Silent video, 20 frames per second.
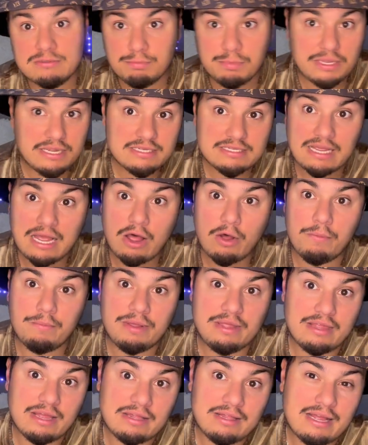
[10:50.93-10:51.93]
please help
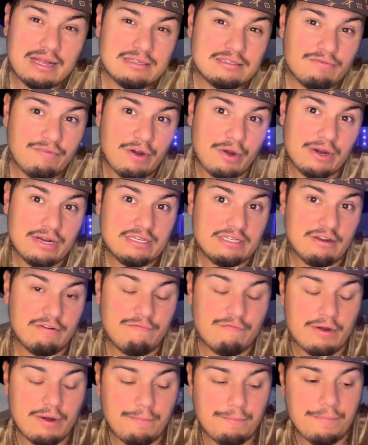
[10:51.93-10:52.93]
me, then that's very
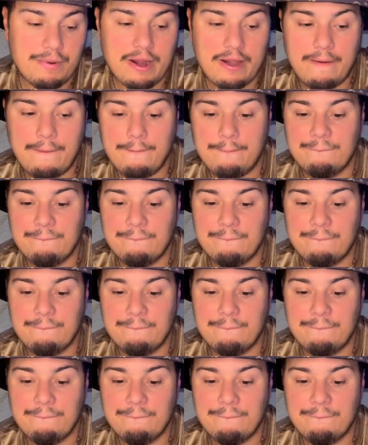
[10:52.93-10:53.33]
different. But